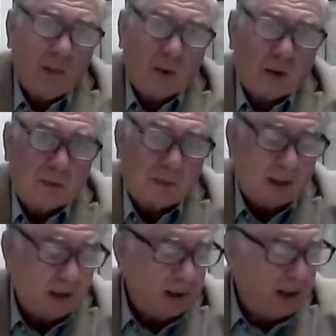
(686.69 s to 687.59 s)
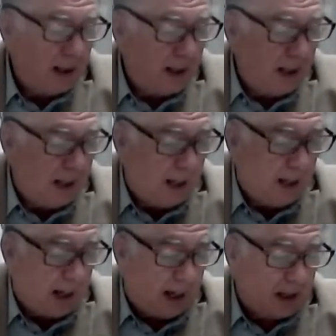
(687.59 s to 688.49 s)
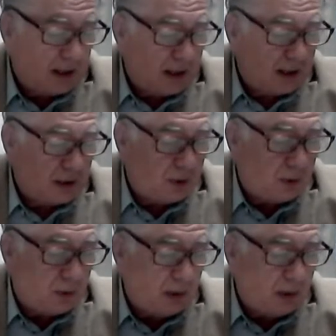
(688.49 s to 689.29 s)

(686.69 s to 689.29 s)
Pardon me. And so